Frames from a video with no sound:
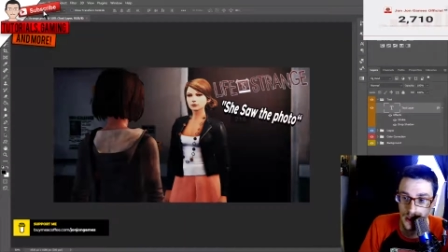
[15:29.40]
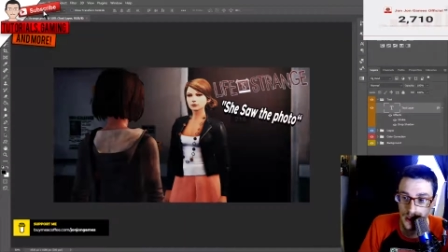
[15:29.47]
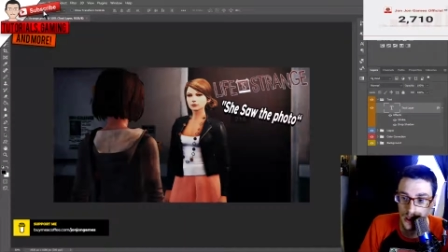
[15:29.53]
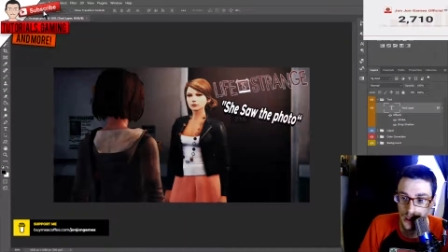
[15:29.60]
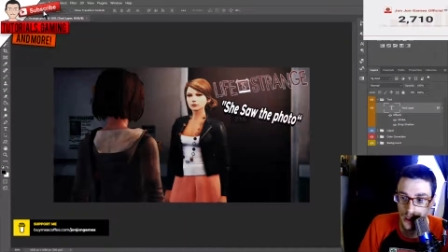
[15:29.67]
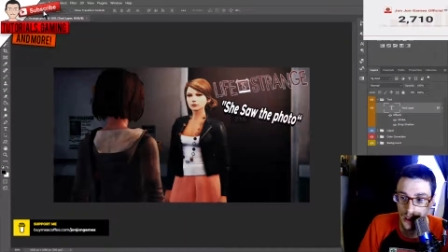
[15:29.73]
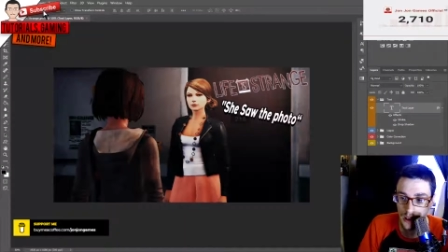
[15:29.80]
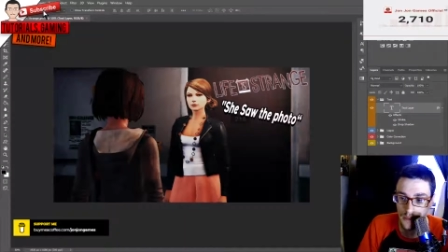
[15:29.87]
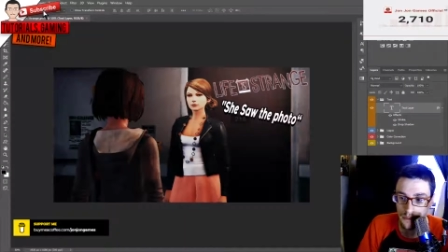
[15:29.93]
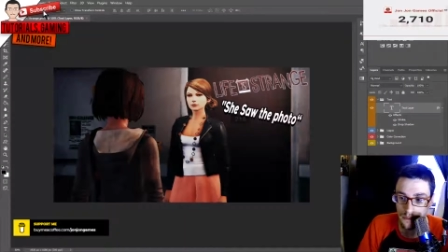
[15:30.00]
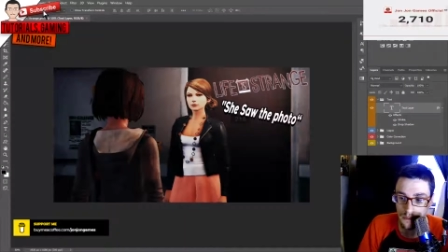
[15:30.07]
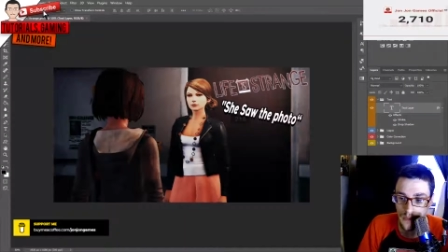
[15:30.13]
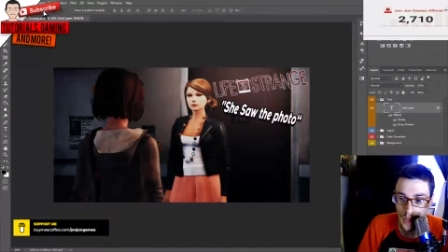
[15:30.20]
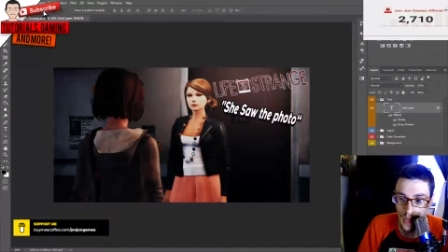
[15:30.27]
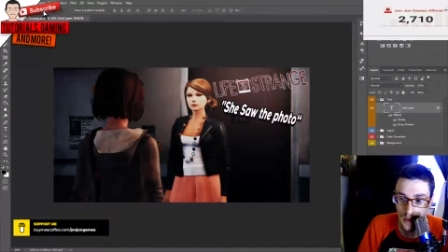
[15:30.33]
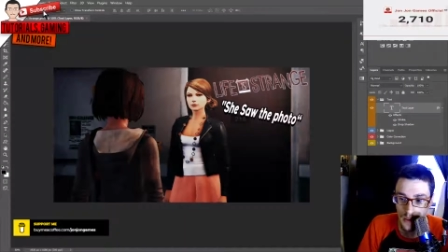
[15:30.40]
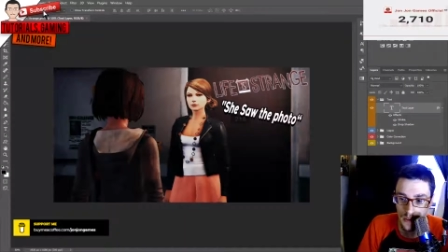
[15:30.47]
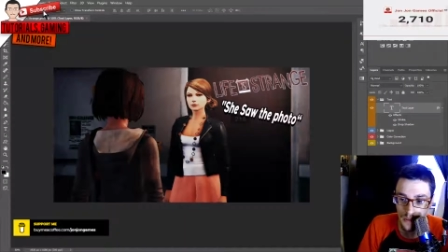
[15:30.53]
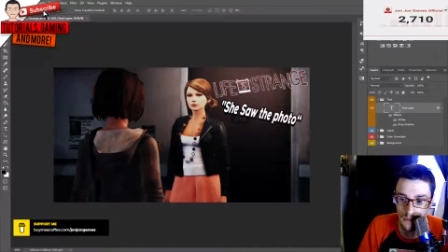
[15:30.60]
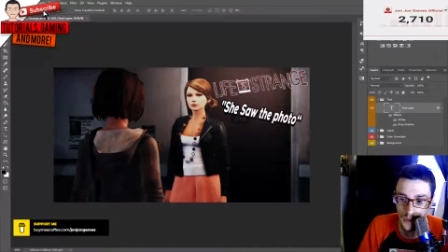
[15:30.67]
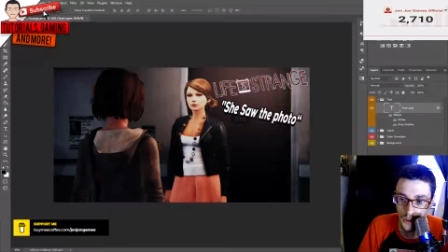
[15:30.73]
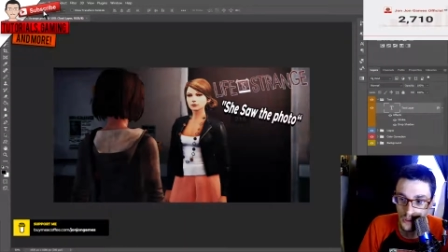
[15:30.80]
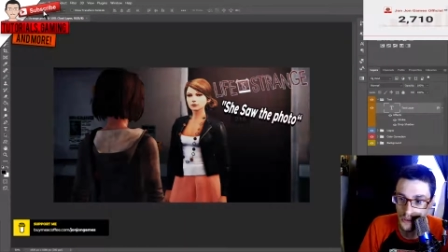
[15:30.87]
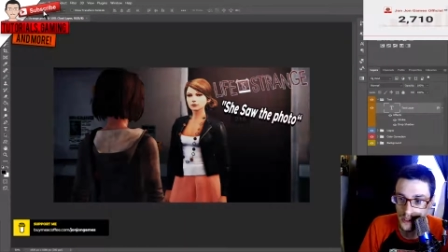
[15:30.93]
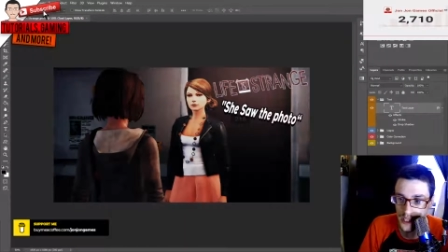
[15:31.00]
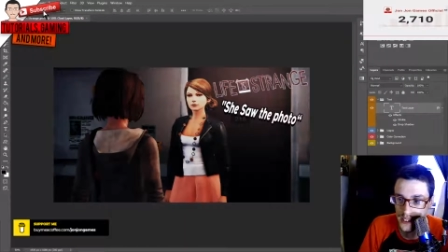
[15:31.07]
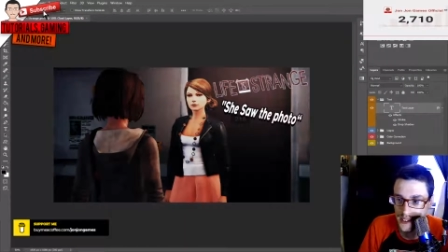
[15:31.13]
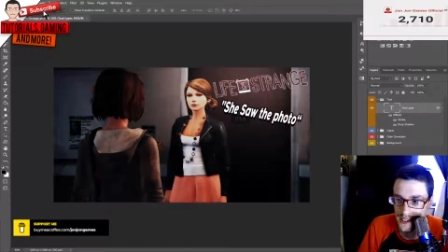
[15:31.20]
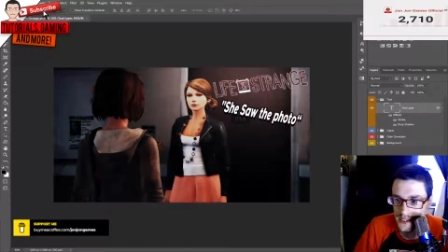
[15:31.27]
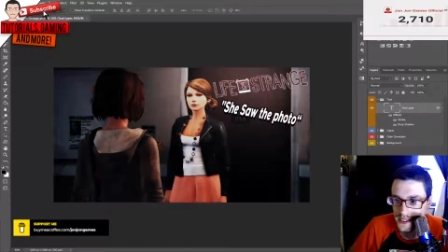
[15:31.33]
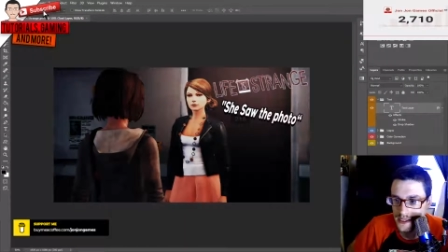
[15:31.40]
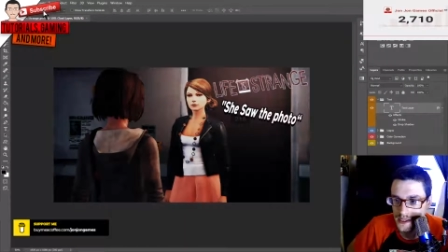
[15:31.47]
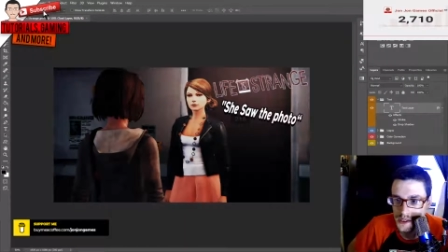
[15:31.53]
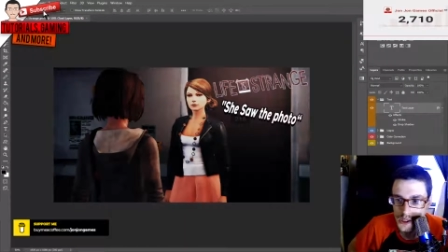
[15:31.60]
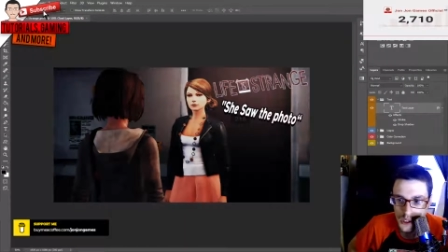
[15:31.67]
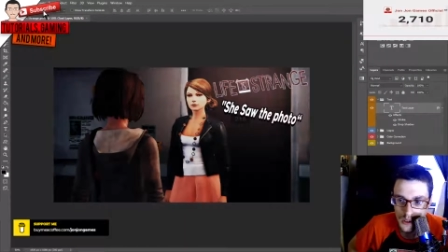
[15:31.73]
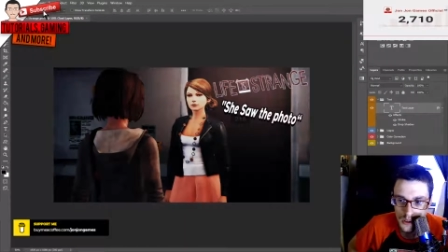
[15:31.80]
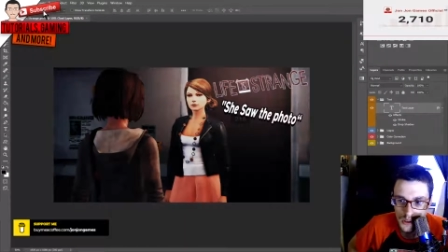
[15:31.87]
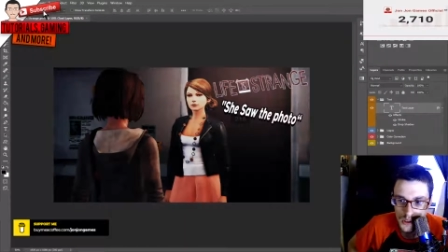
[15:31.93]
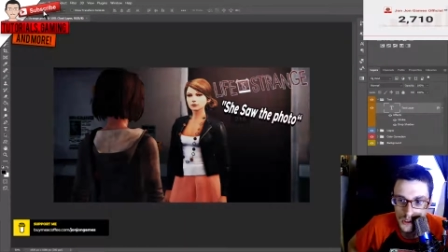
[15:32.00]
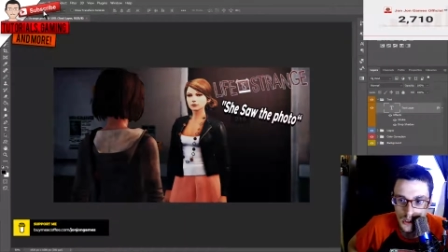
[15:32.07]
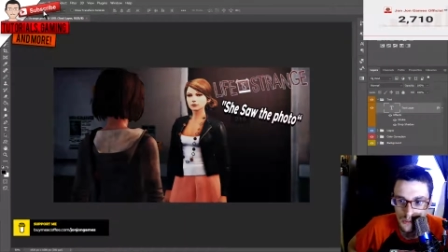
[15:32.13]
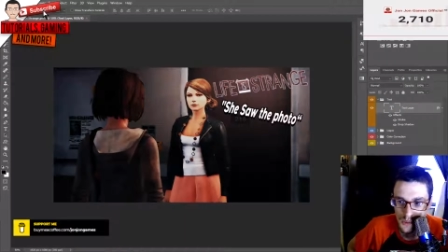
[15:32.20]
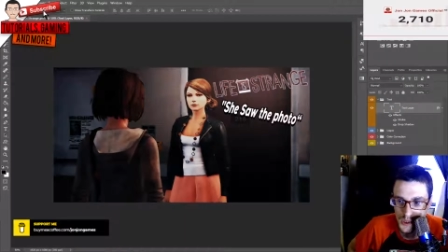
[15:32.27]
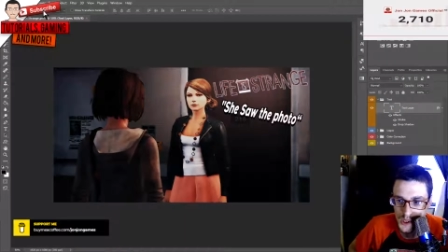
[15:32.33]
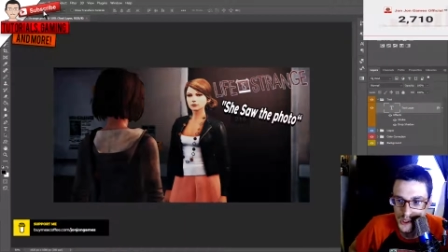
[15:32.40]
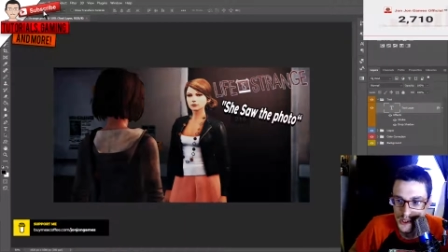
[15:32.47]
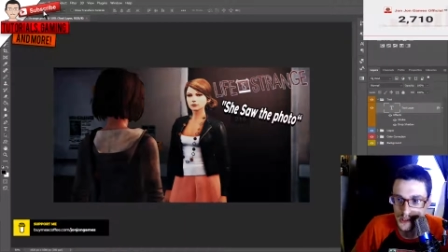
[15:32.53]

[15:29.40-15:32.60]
um, photo editing so softwares.